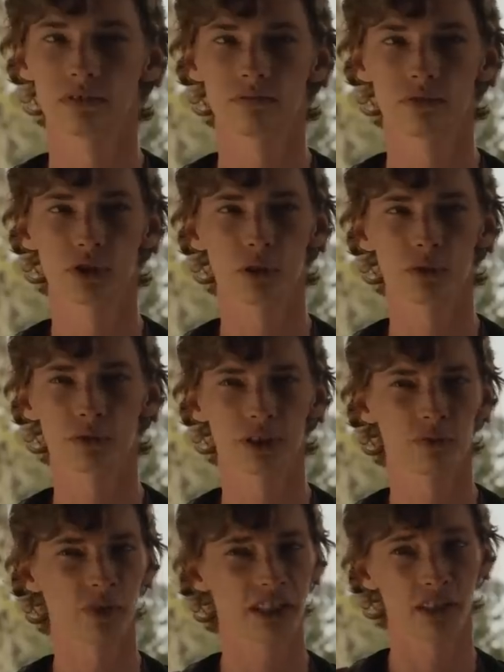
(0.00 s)
he say
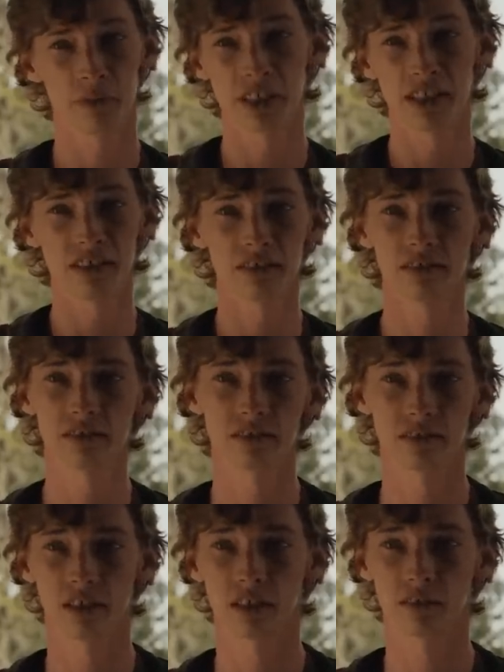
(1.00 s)
it is a local tradition to